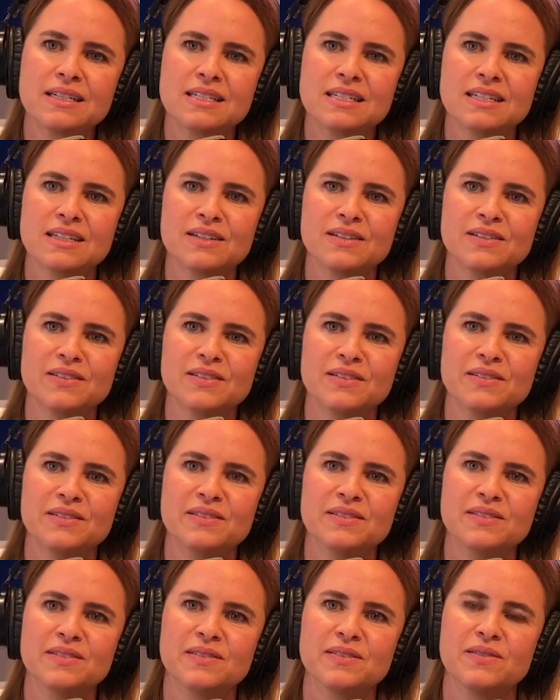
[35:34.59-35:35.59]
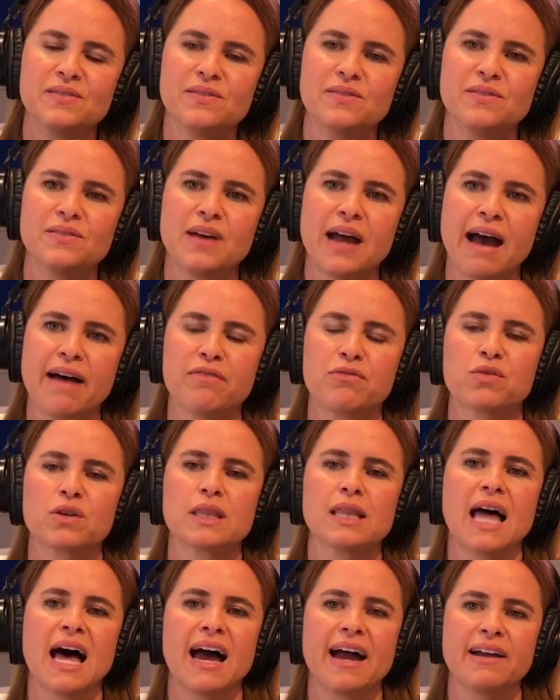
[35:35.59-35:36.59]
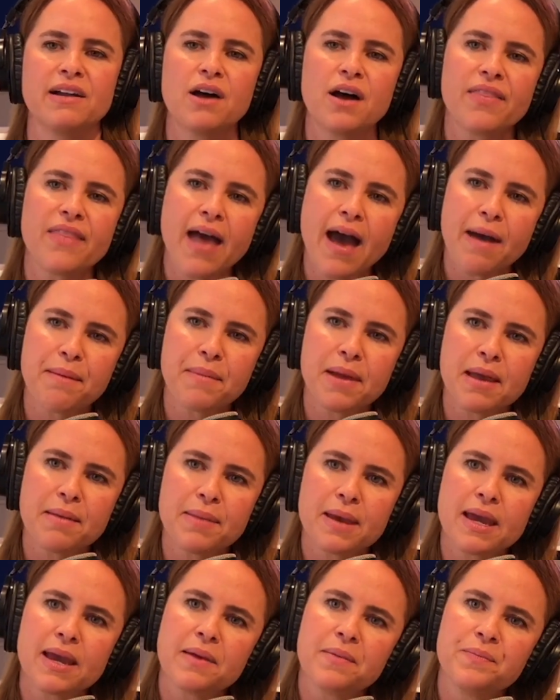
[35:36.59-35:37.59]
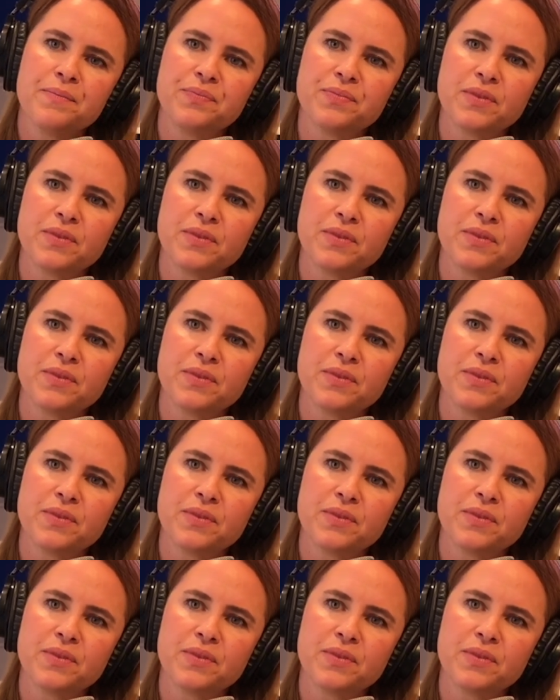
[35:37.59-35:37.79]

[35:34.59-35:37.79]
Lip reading: to have relied on that maybe,